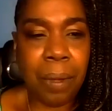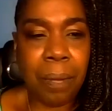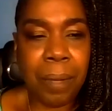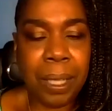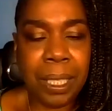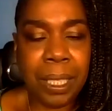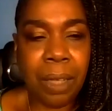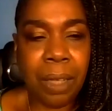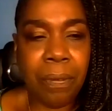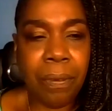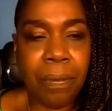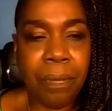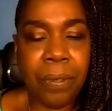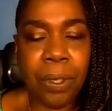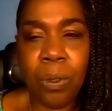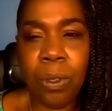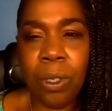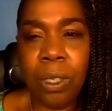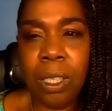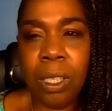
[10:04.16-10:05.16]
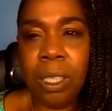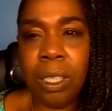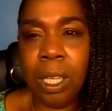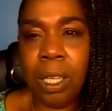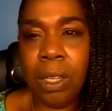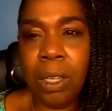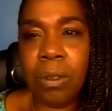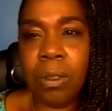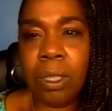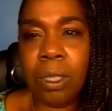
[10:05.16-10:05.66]
of made myself a few little
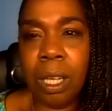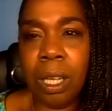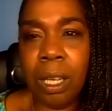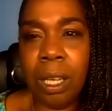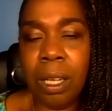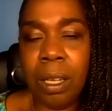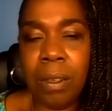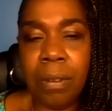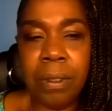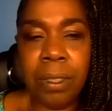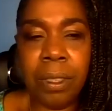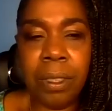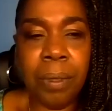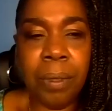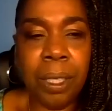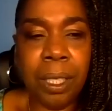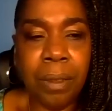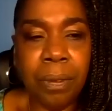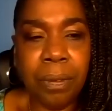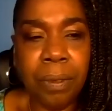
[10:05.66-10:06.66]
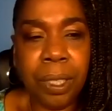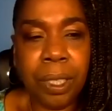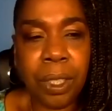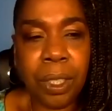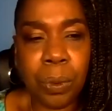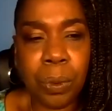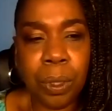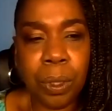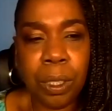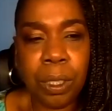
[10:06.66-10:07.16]
notes of some
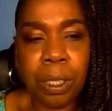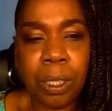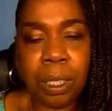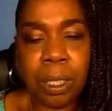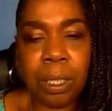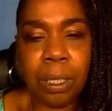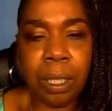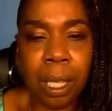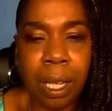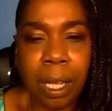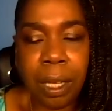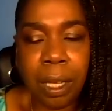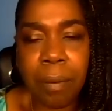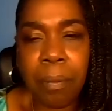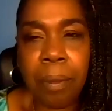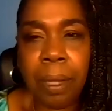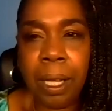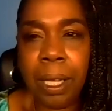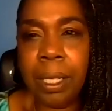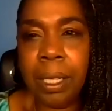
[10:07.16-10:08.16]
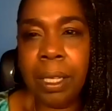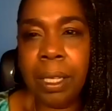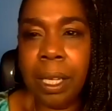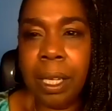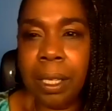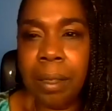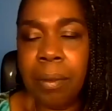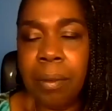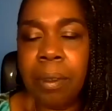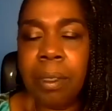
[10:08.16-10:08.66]
individuals that may can,
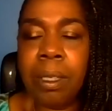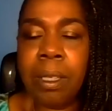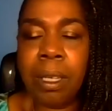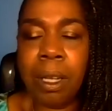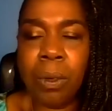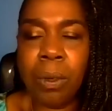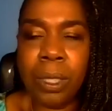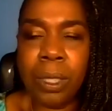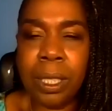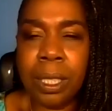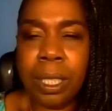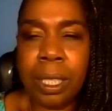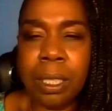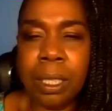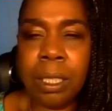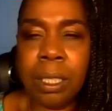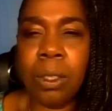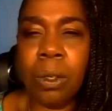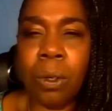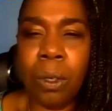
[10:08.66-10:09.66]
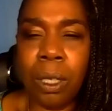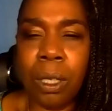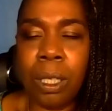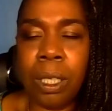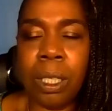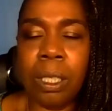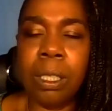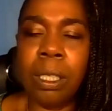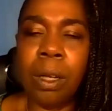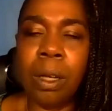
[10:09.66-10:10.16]
assist or,
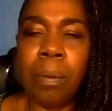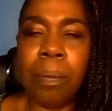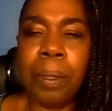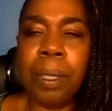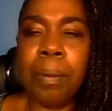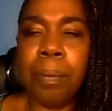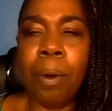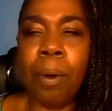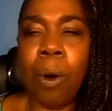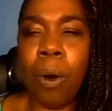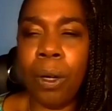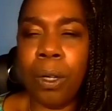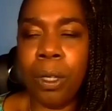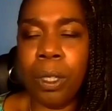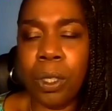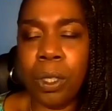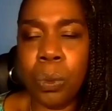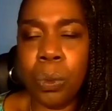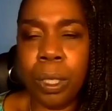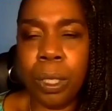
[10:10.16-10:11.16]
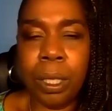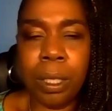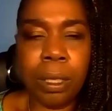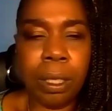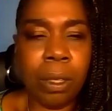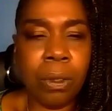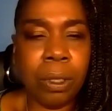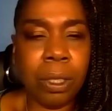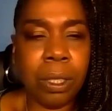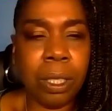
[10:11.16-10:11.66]
be partners with in
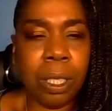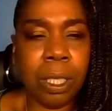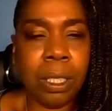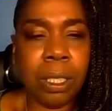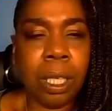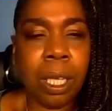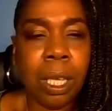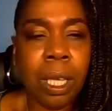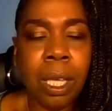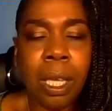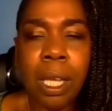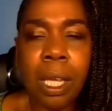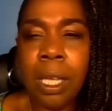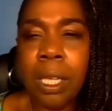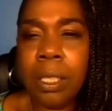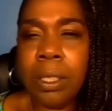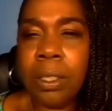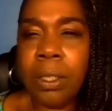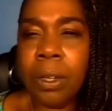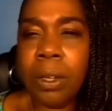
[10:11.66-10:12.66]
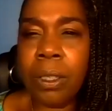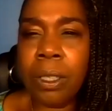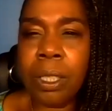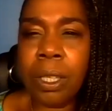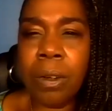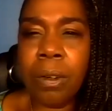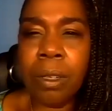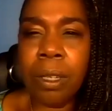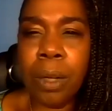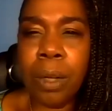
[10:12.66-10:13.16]
those things. Is there
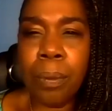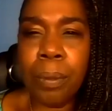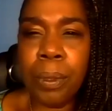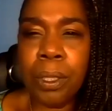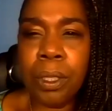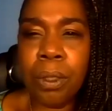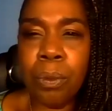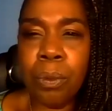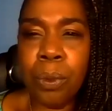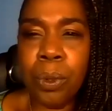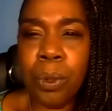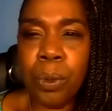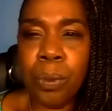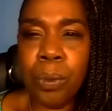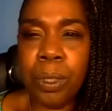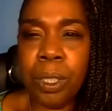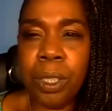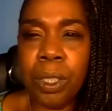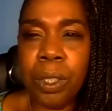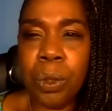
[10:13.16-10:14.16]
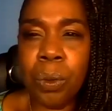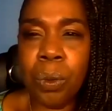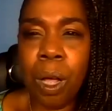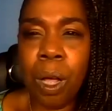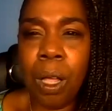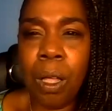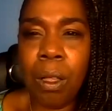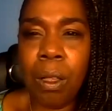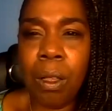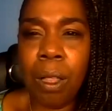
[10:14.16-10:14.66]
certain numbers of rooms that you
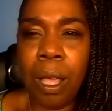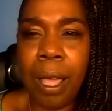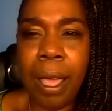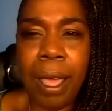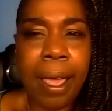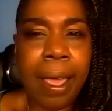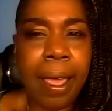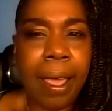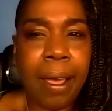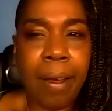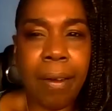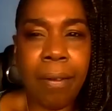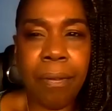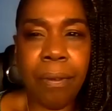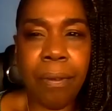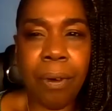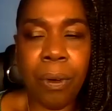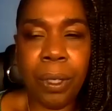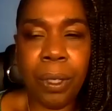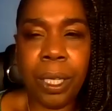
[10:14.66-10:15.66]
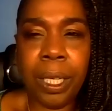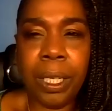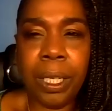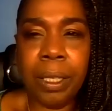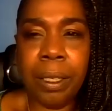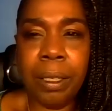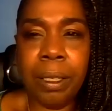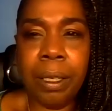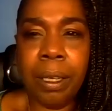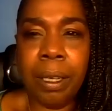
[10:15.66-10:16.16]
all have or
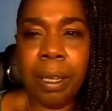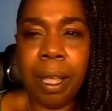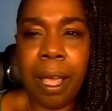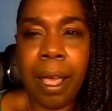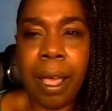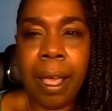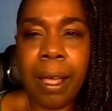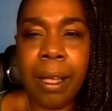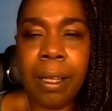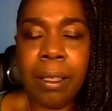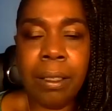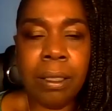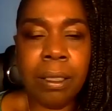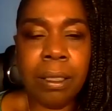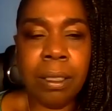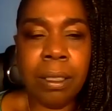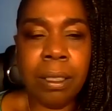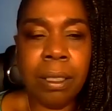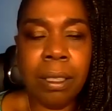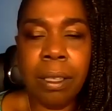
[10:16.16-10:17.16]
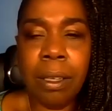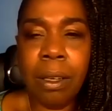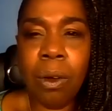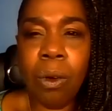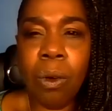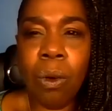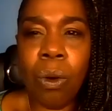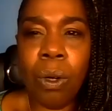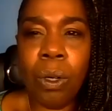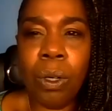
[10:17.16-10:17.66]
can house
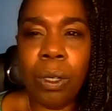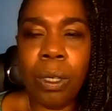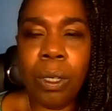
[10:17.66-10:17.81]
or?